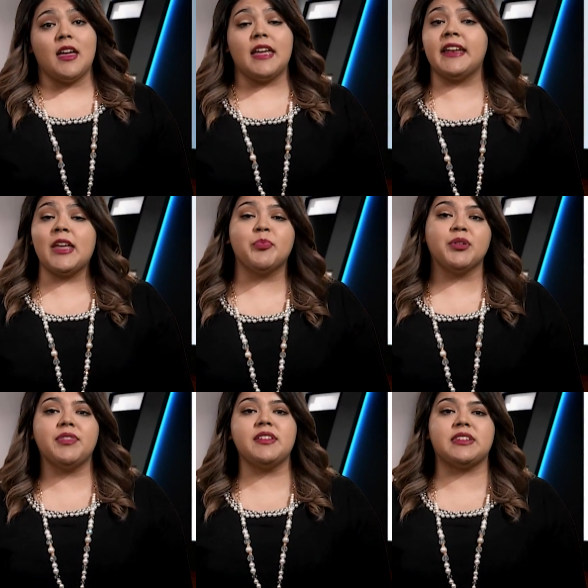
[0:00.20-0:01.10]
In April
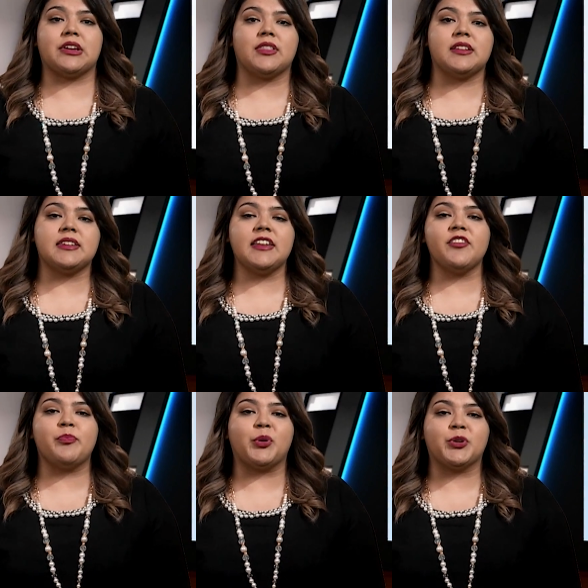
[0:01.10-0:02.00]
of this year, the City
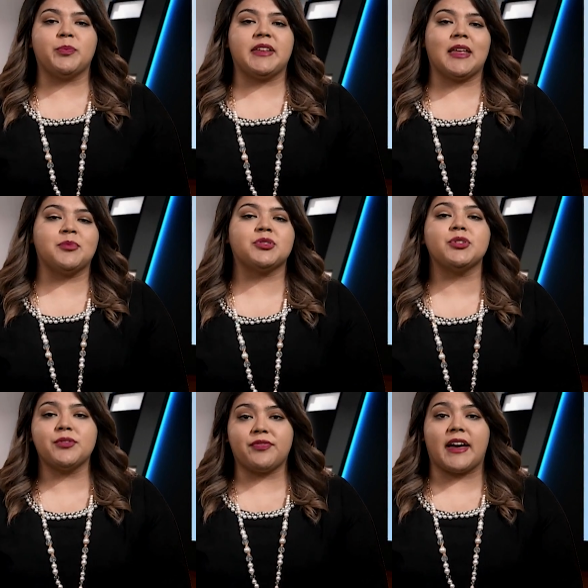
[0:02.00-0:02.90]
of Boulder became
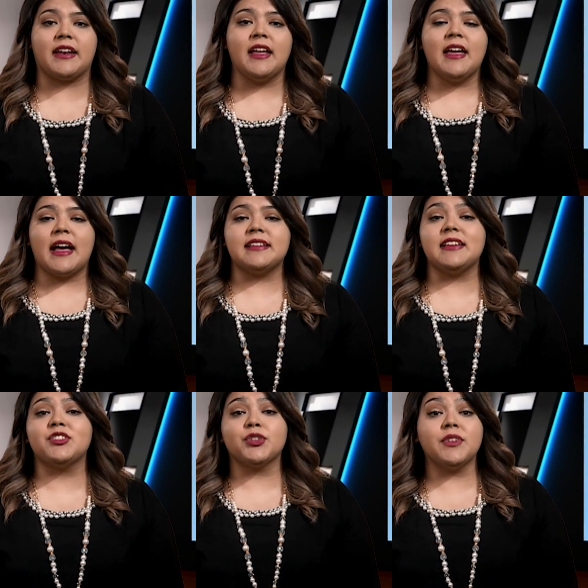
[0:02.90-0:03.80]
certified as
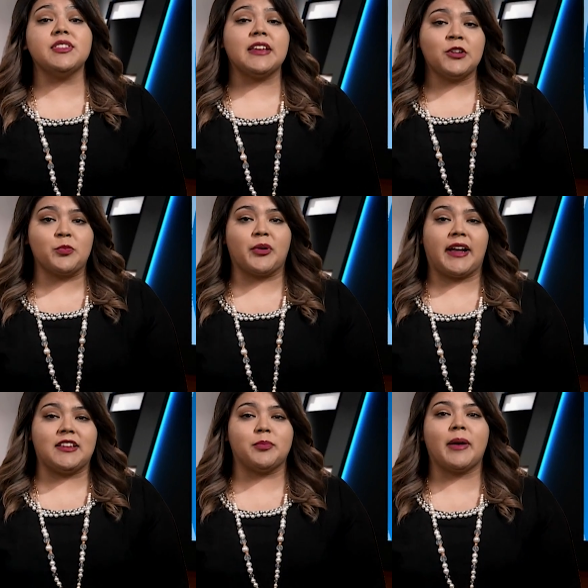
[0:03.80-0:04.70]
a service
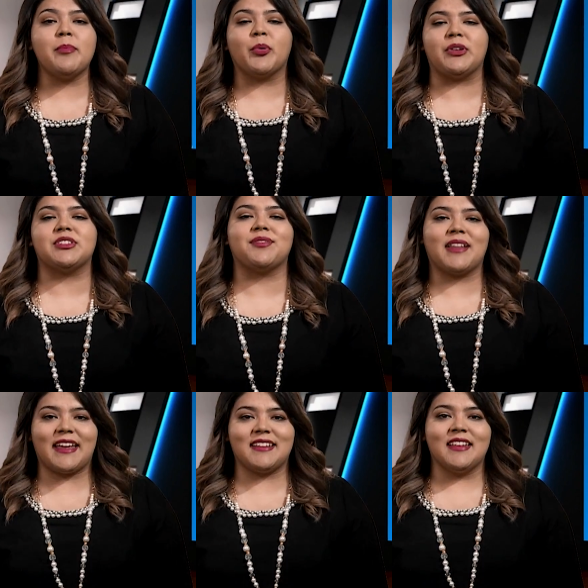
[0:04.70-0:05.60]
enterprise by Points of
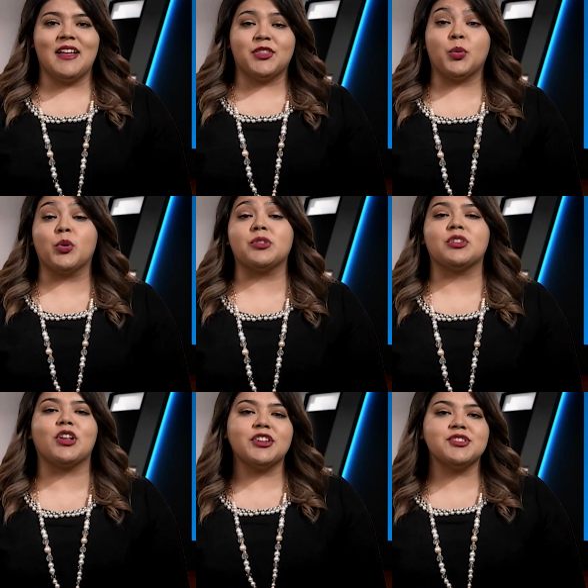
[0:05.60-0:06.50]
Light, the world's
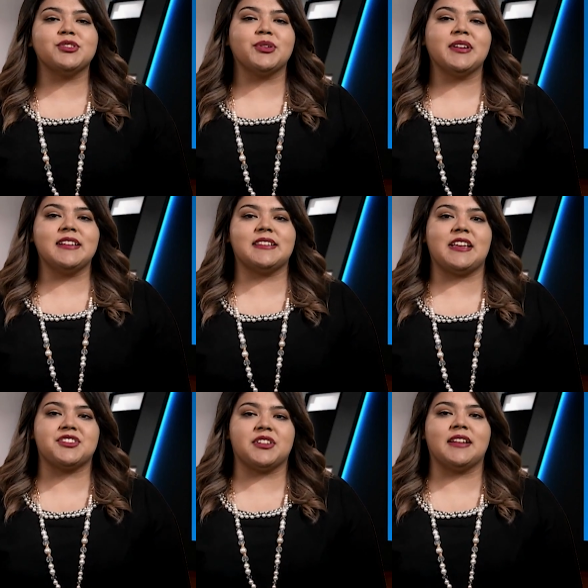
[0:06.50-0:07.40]
largest
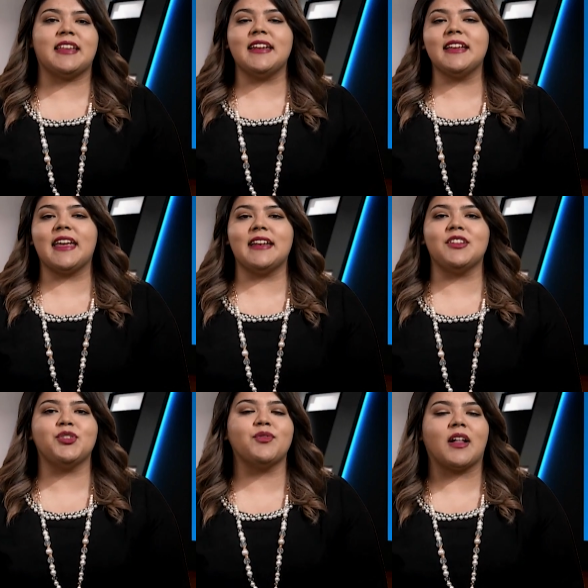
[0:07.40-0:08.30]
organization dedicated
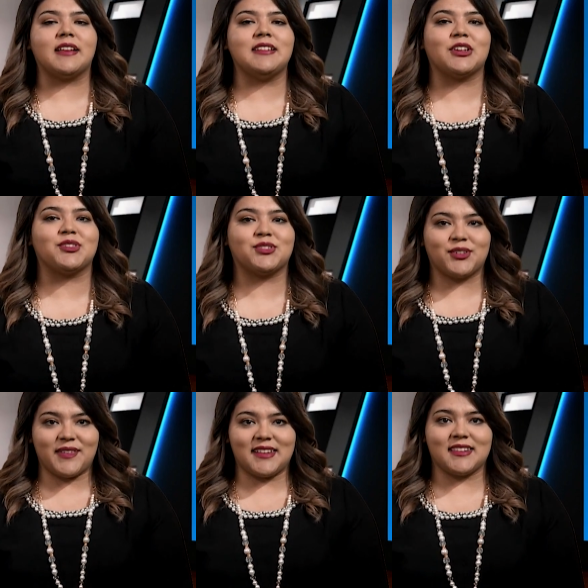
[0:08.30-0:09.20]
to volunteer
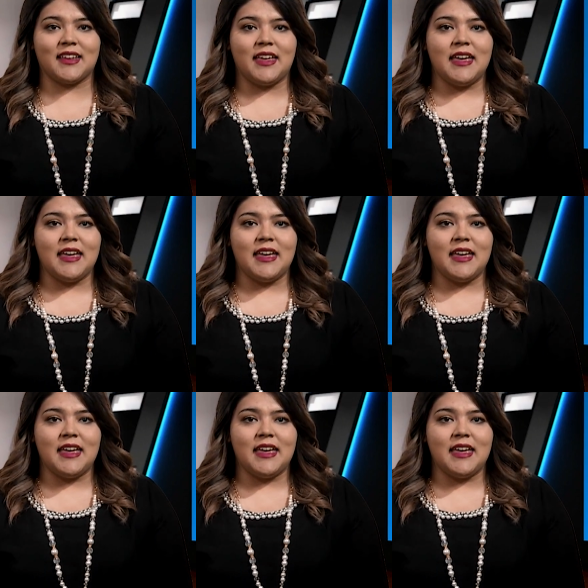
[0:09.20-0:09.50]
service.